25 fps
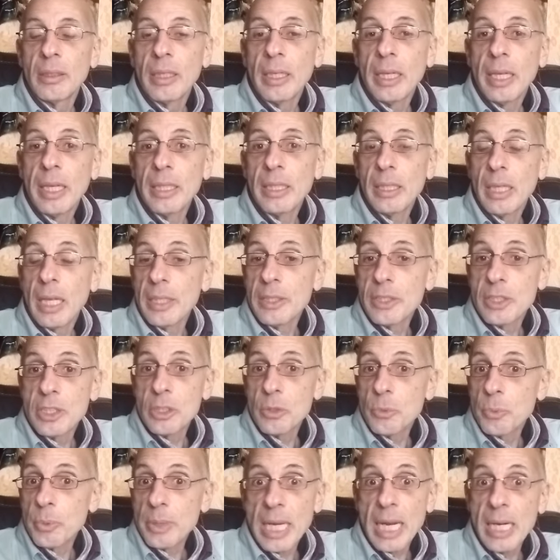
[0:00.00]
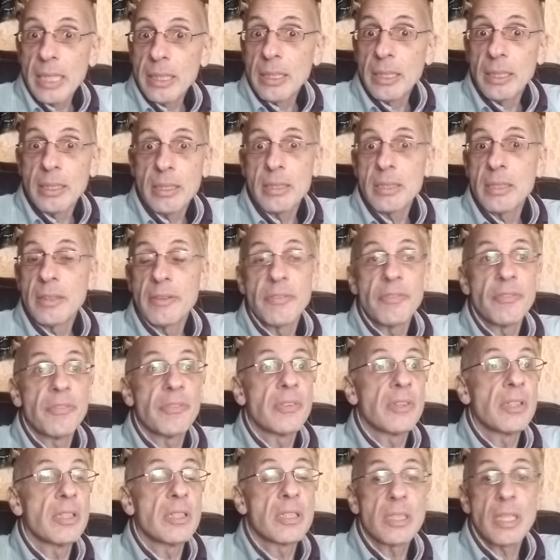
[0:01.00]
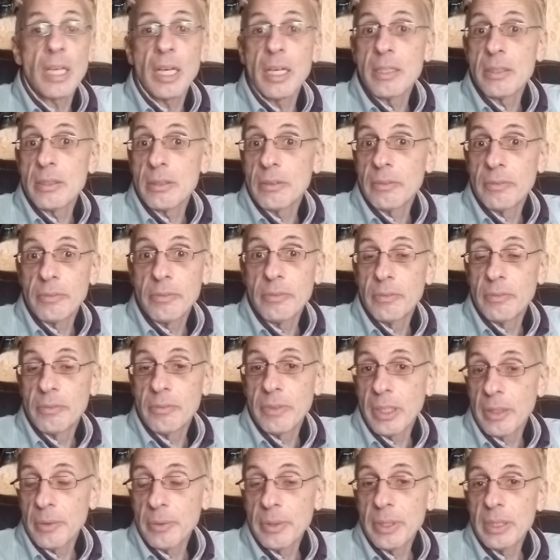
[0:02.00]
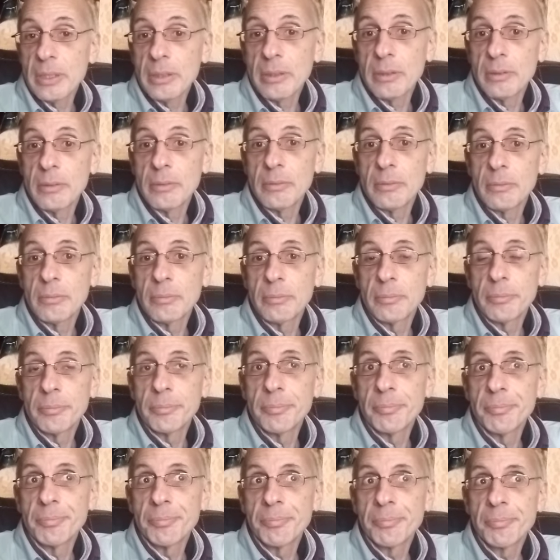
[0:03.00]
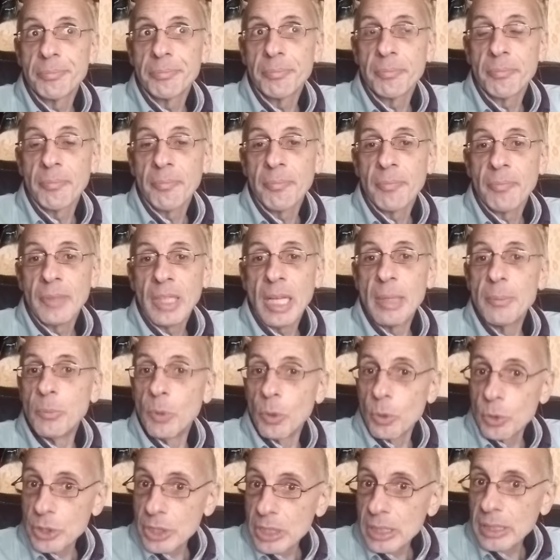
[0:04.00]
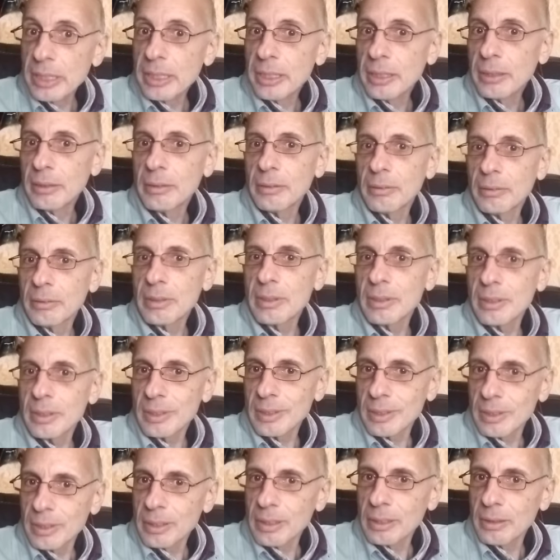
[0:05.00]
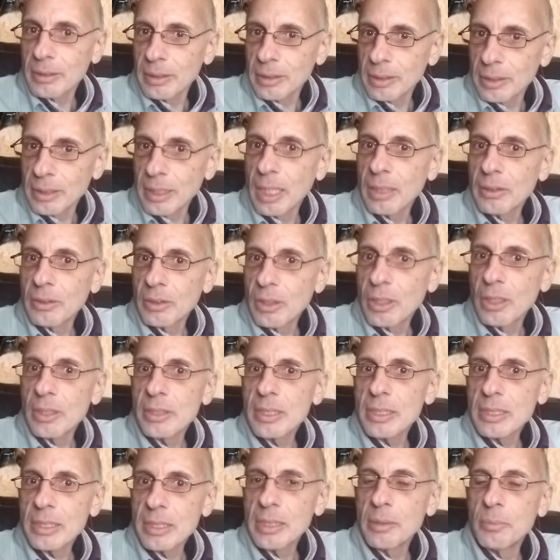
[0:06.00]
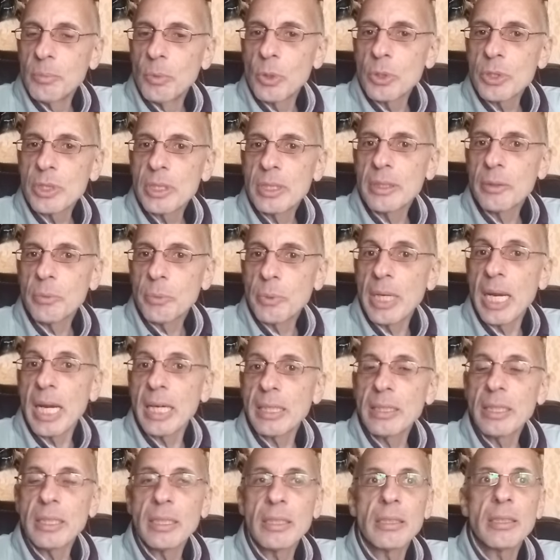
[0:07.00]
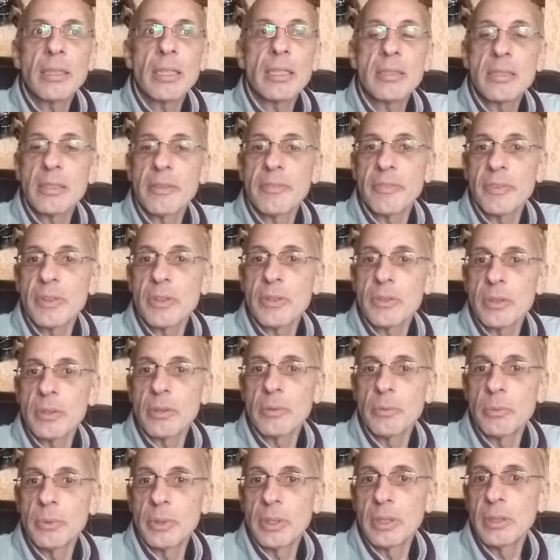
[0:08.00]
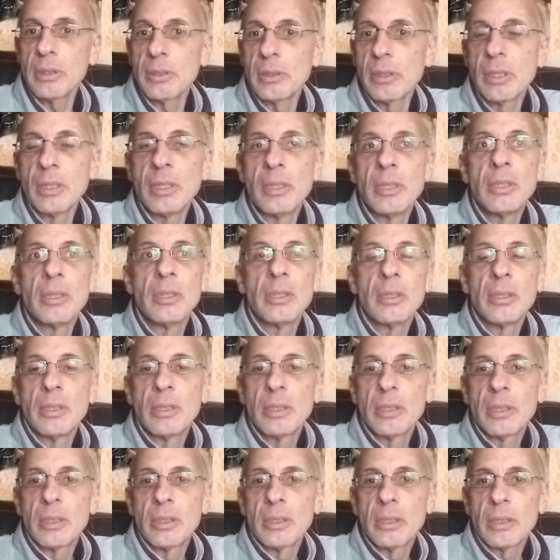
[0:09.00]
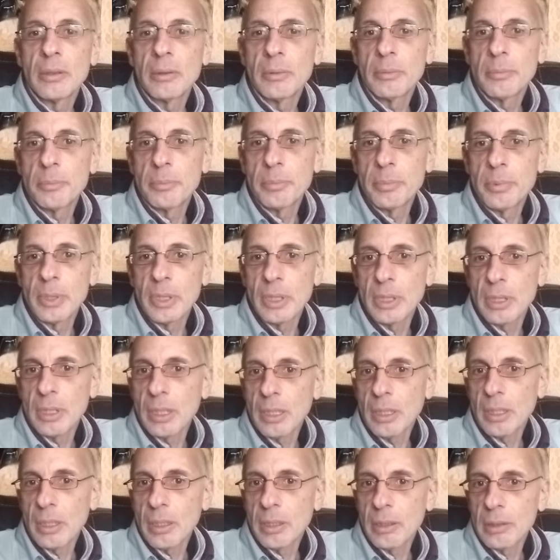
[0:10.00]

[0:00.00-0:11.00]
and and she's reacting as if this guy's a very emotionally, unconsciously emotionally reacting as if there's a real. Uh,